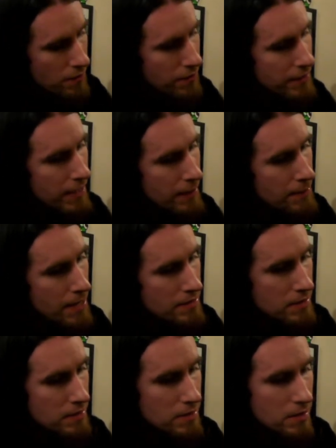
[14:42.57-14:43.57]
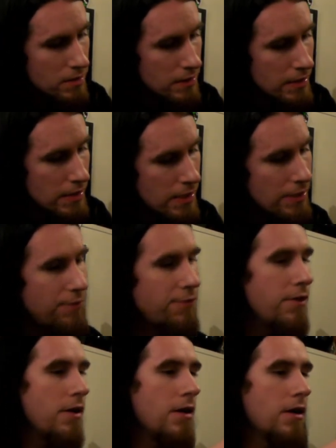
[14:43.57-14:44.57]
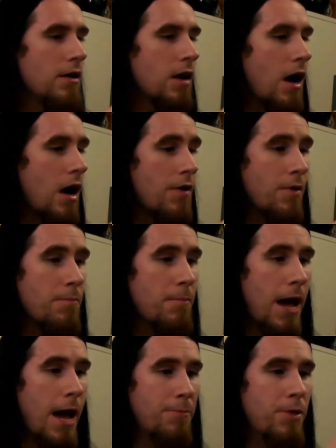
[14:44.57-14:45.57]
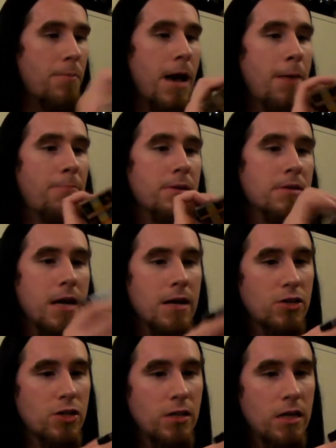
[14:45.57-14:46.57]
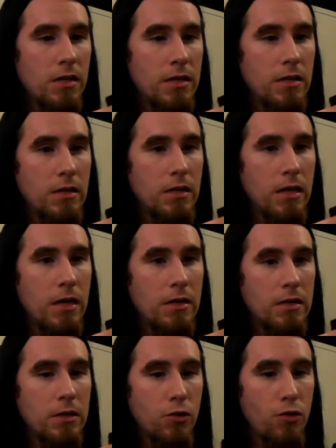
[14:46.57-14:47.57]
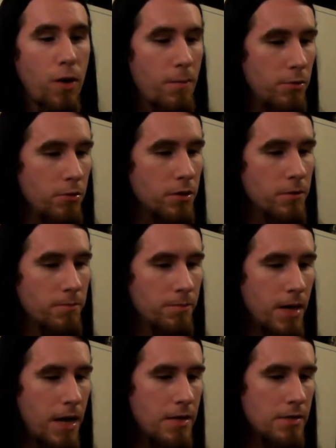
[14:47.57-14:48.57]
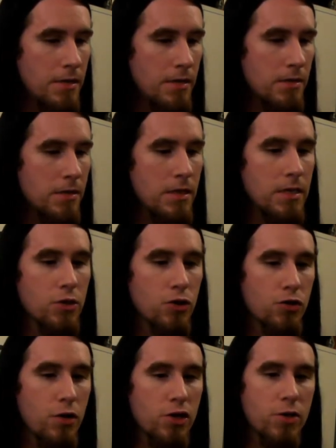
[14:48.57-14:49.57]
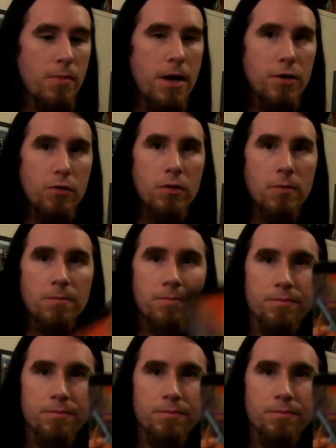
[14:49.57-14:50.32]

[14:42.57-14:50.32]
The game has its sleeve. The map is actually a little crumpled, as is the instruction manual.